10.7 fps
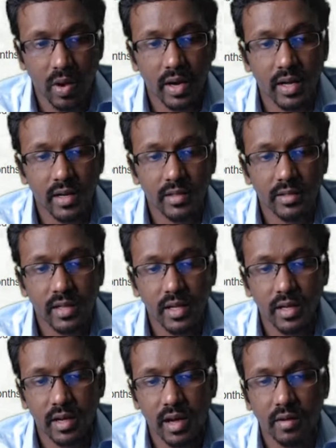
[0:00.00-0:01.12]
Oracle is
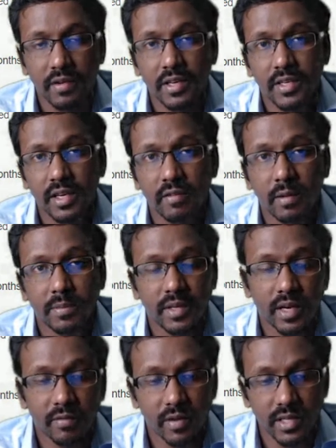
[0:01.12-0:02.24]
the official
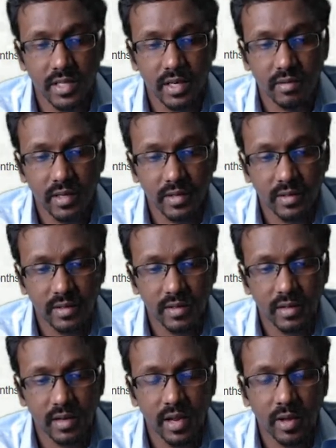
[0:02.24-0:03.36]
website for Java.
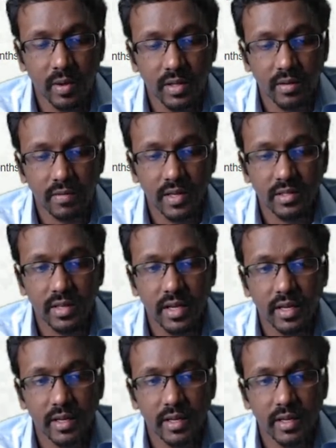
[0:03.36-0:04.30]
Click on the first